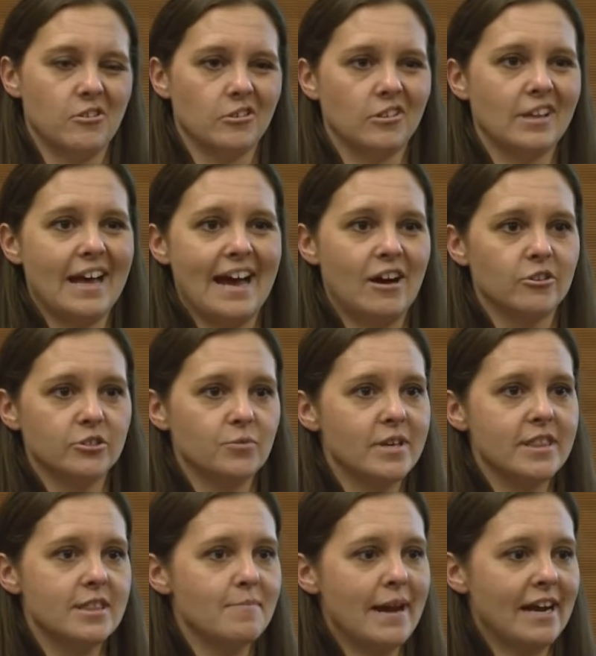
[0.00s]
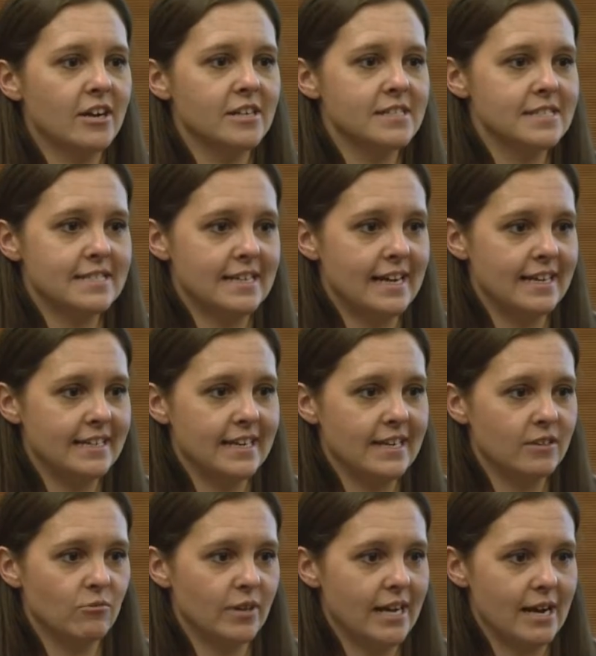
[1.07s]
uh, clout with the parents than I
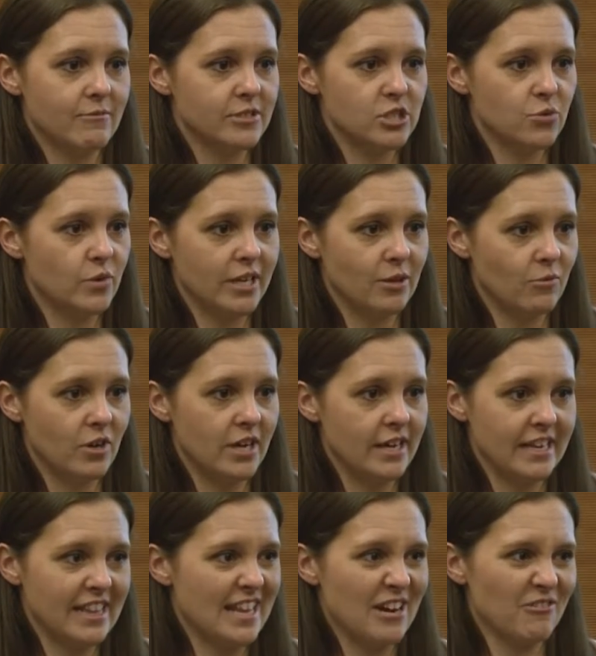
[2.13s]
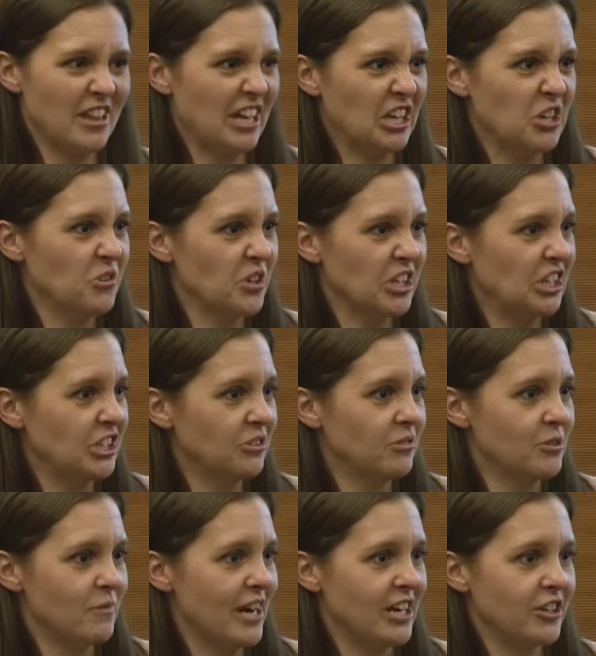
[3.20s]
did when I was 21 and they were like, who are you
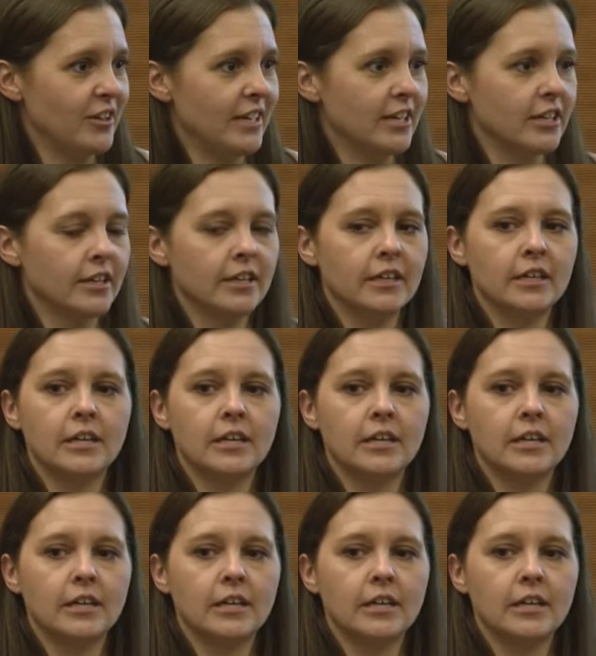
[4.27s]
and why are you here?